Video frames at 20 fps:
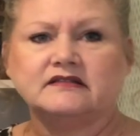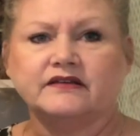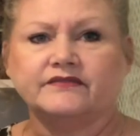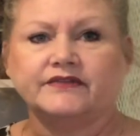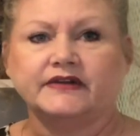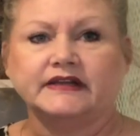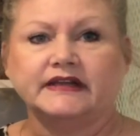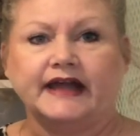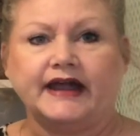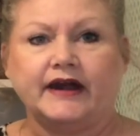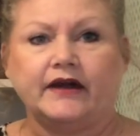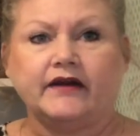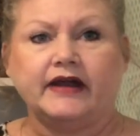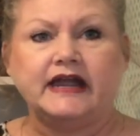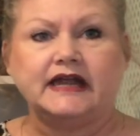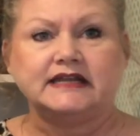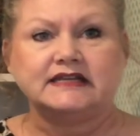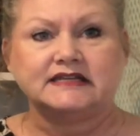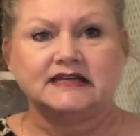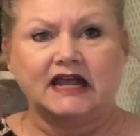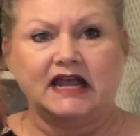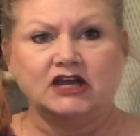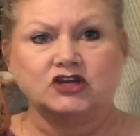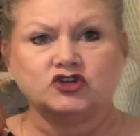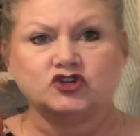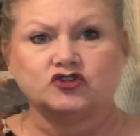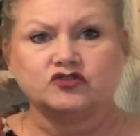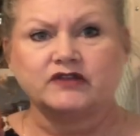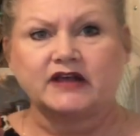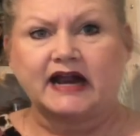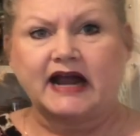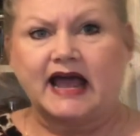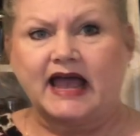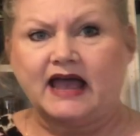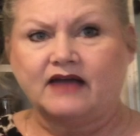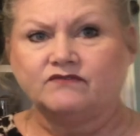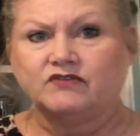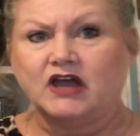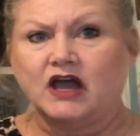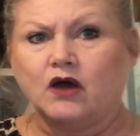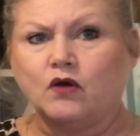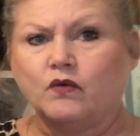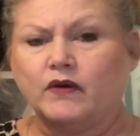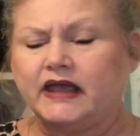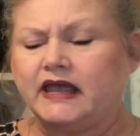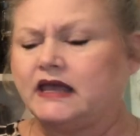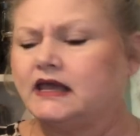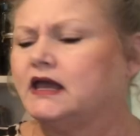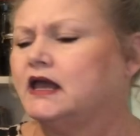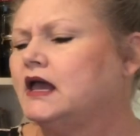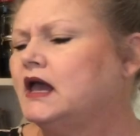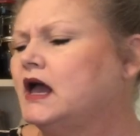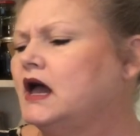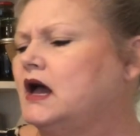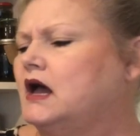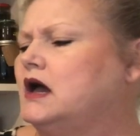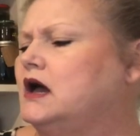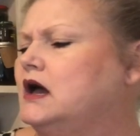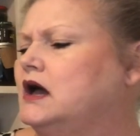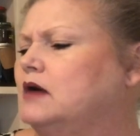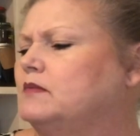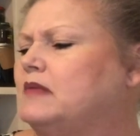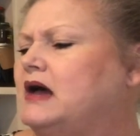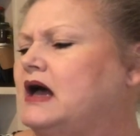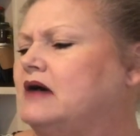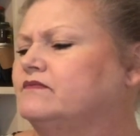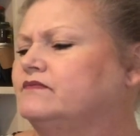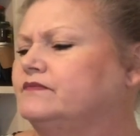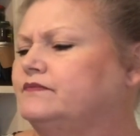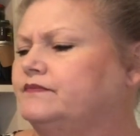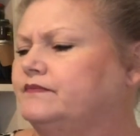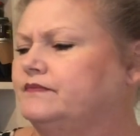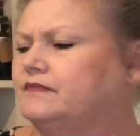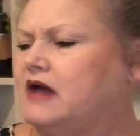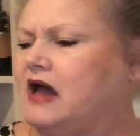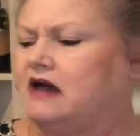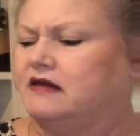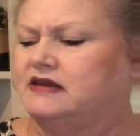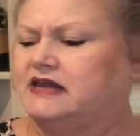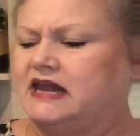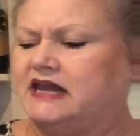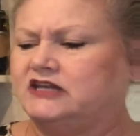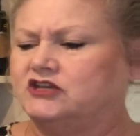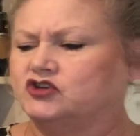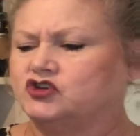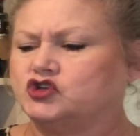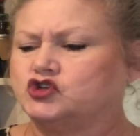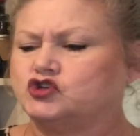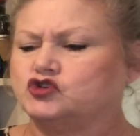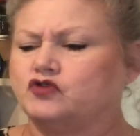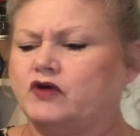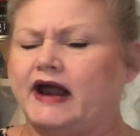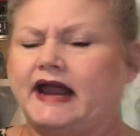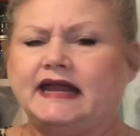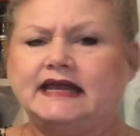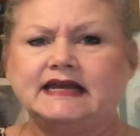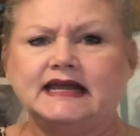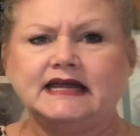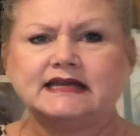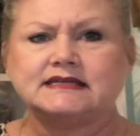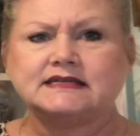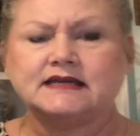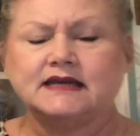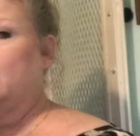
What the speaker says: a valerian tincture that I have going. I need to strain it.